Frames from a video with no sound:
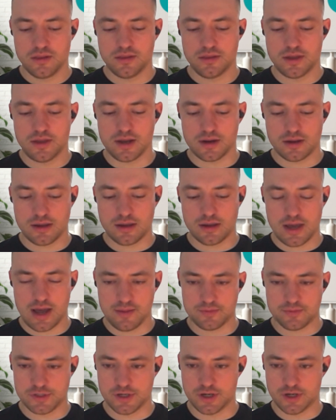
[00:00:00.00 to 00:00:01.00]
that
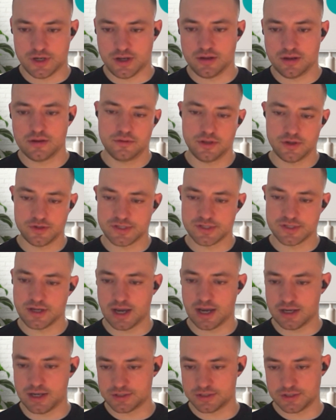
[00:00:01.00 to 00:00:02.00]
capture those
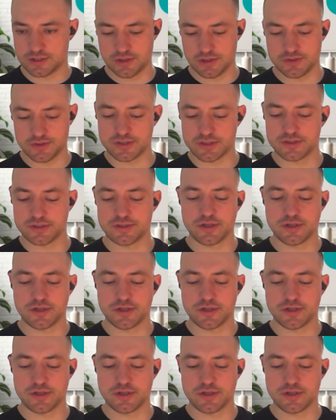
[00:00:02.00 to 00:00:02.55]
engaged users.